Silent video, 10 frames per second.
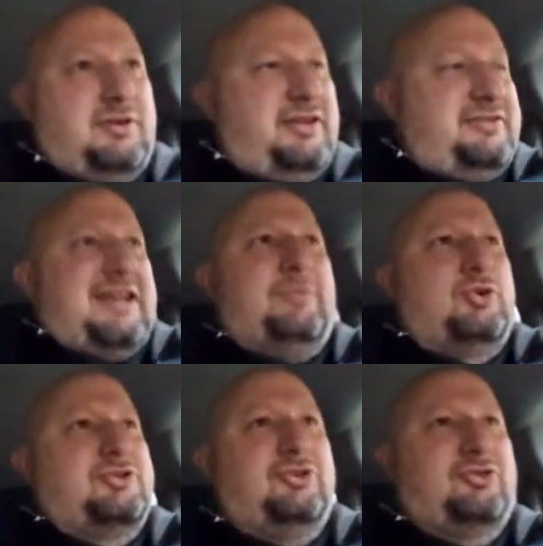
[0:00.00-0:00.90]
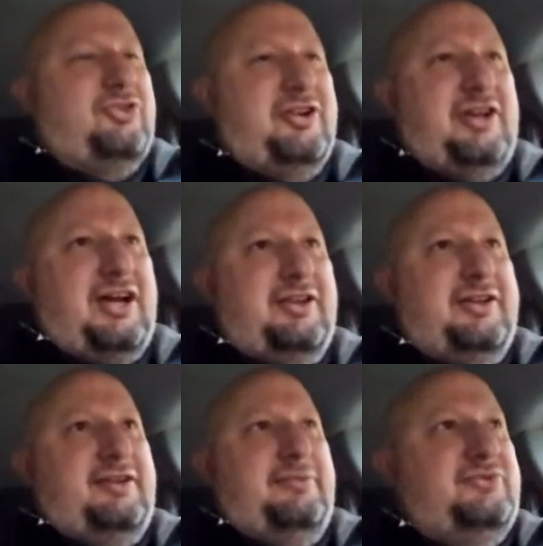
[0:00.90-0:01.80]
is Dan Moore Jr. is on an
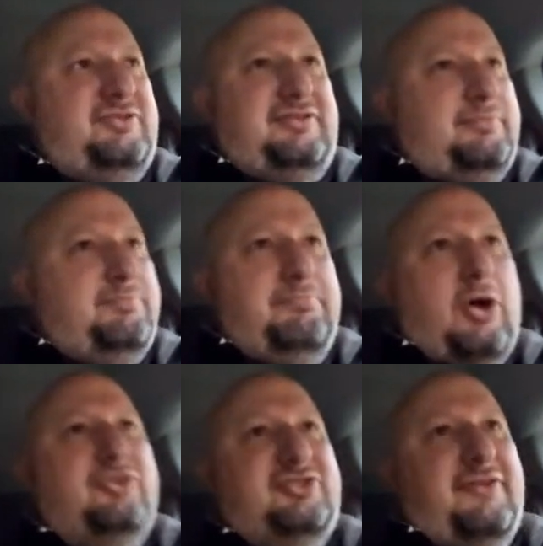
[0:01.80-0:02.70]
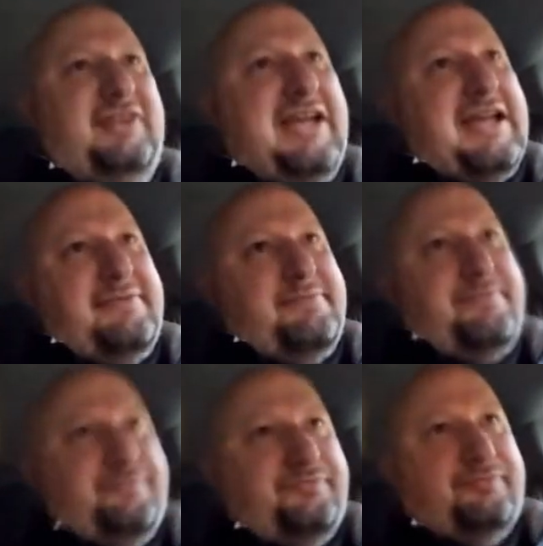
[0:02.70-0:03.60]
island most of the game.
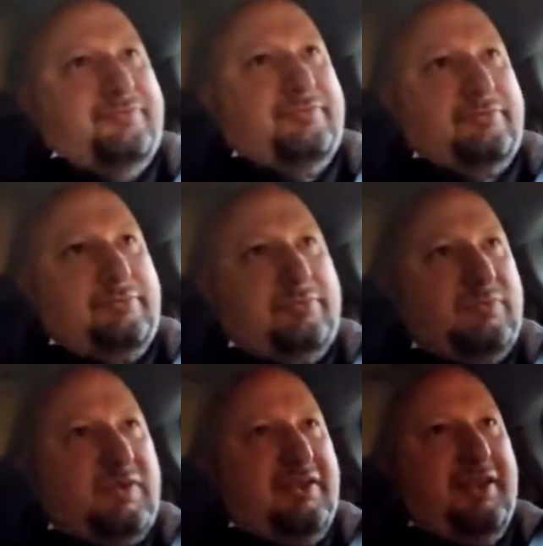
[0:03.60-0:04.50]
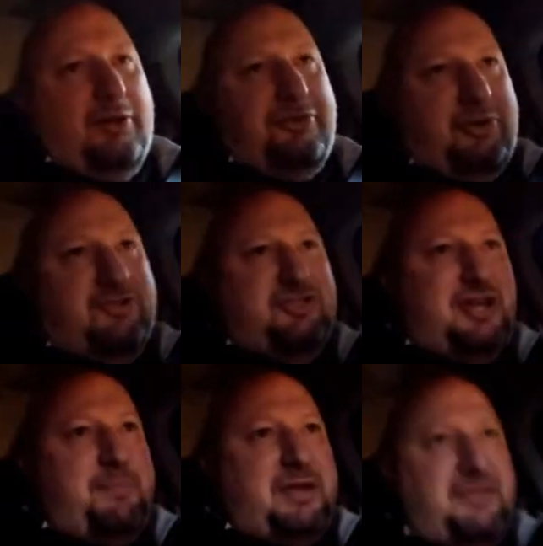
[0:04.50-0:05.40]
They'll throw a
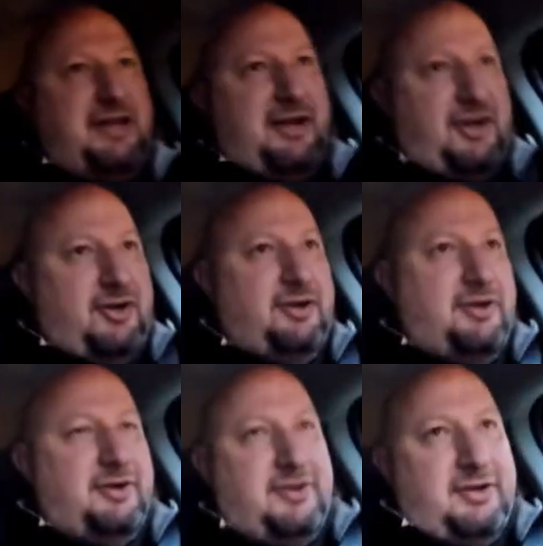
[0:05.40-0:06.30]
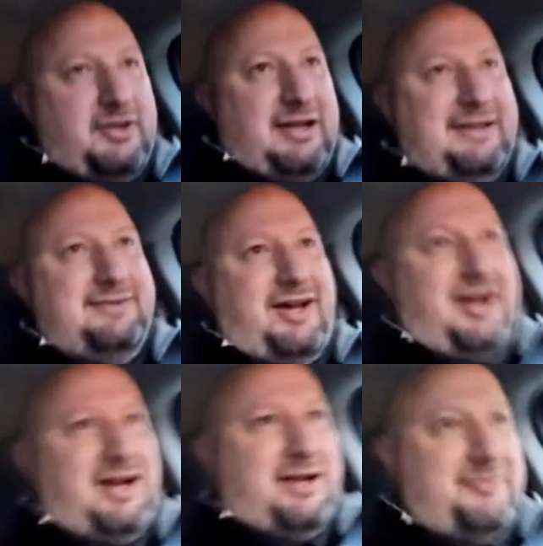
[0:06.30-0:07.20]
chip in there at
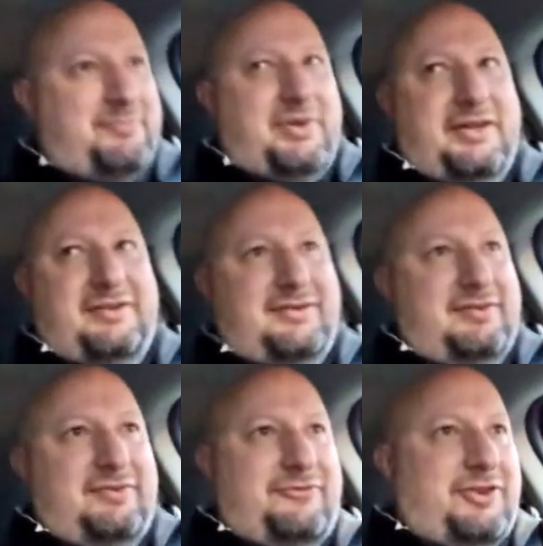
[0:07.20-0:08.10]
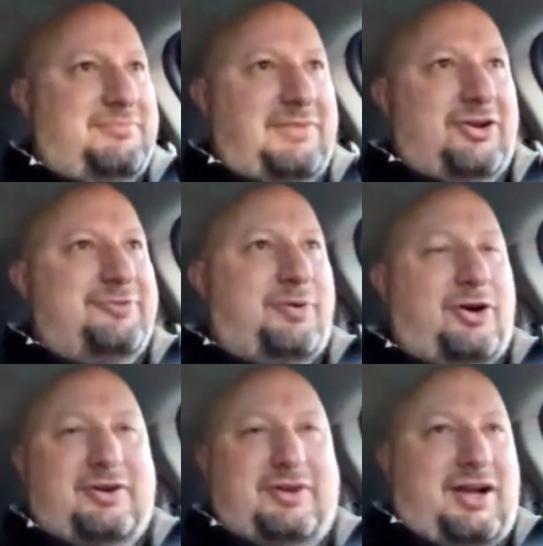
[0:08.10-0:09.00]
times, but for the most
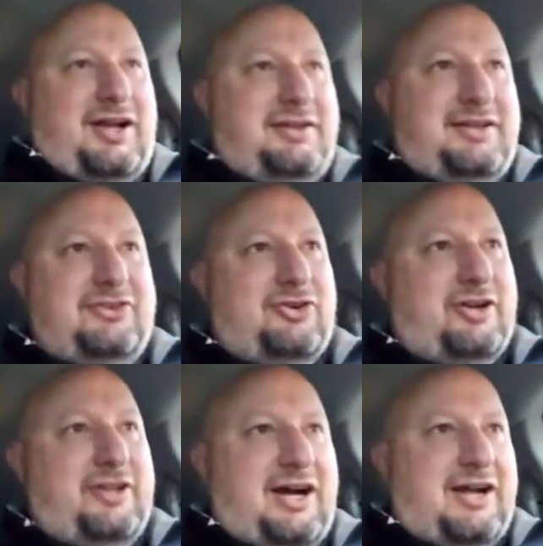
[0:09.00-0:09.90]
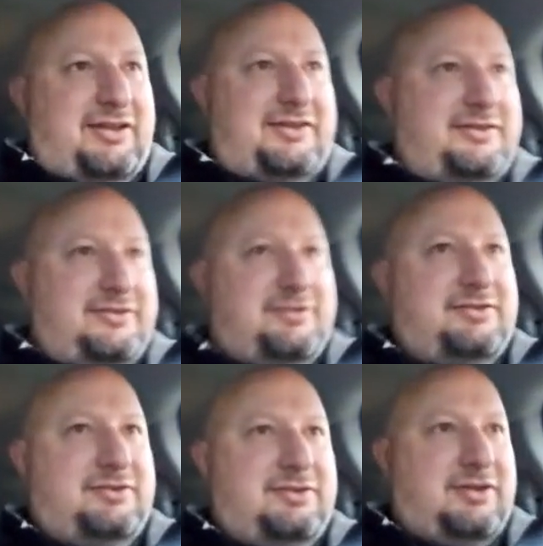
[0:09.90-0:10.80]
part, he's on an island.
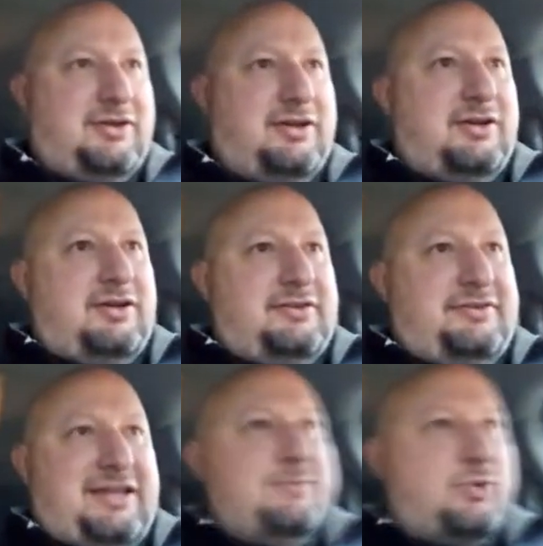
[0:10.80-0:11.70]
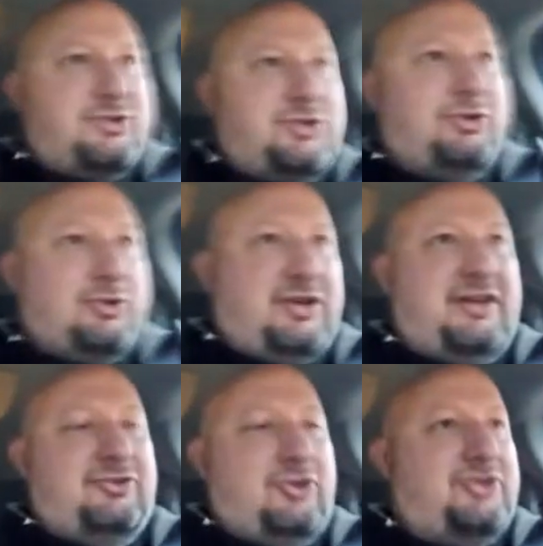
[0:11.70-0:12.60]
Dan Moore Jr.
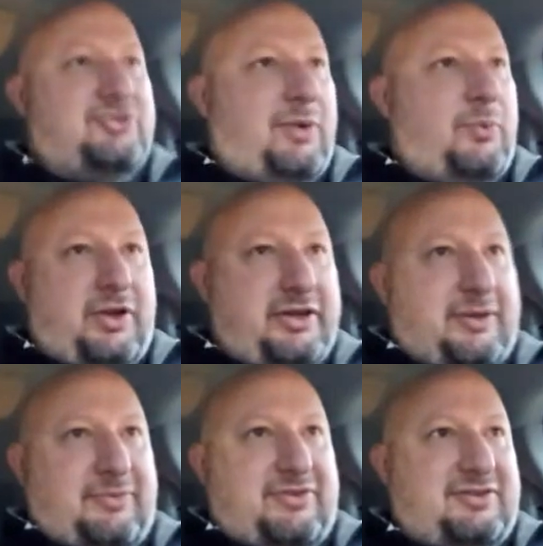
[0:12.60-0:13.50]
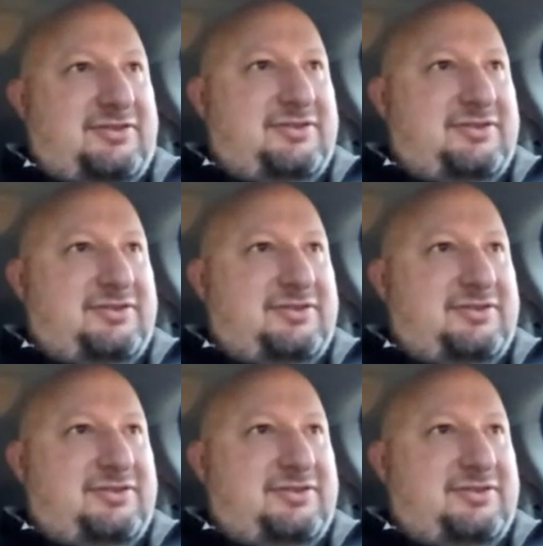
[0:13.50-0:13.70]
is not Trent Williams.